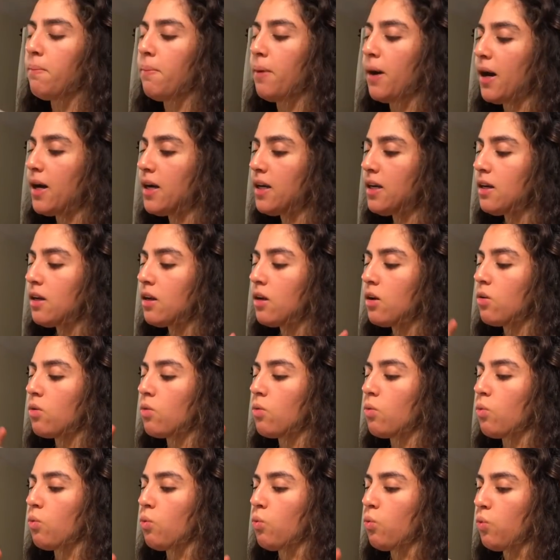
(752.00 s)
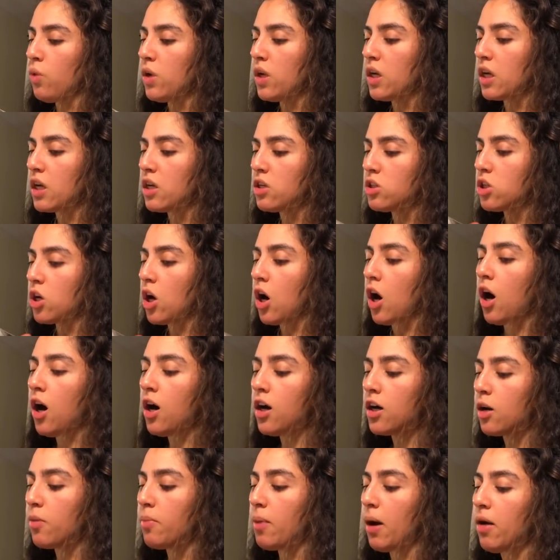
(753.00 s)
but we can
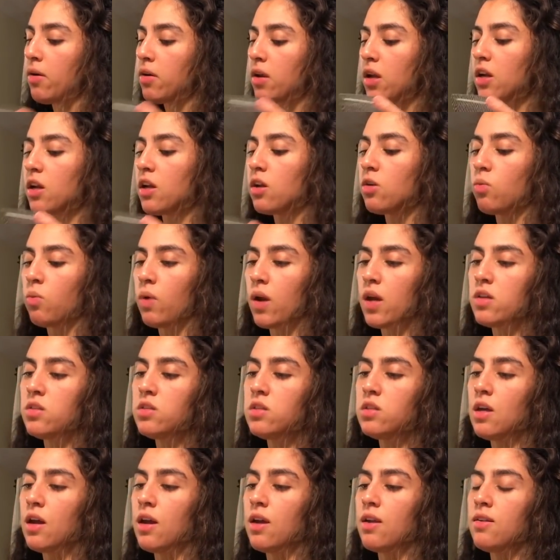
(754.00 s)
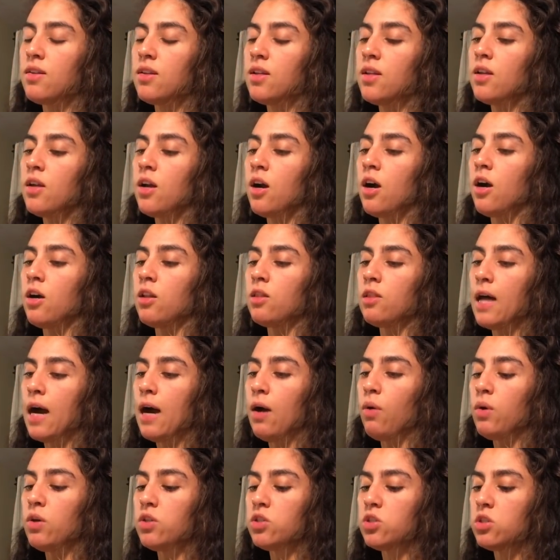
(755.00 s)
talk about it in ways that
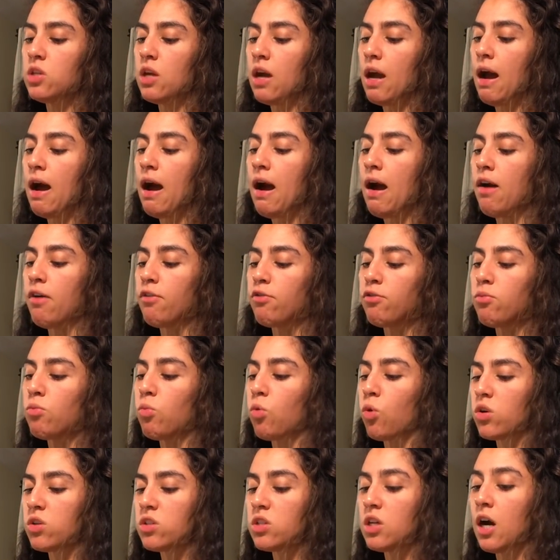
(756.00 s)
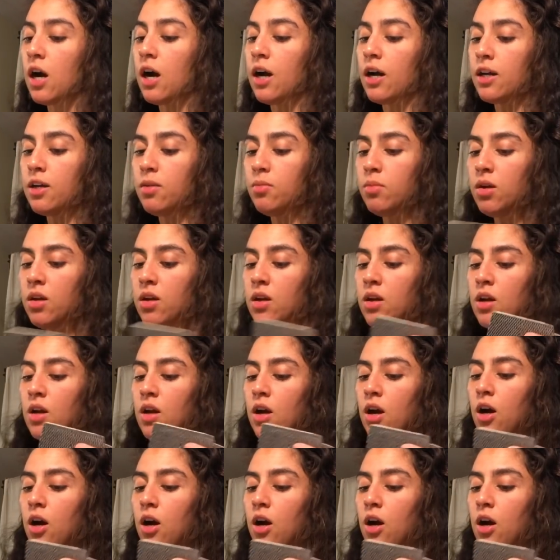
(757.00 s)
allow us to have more time,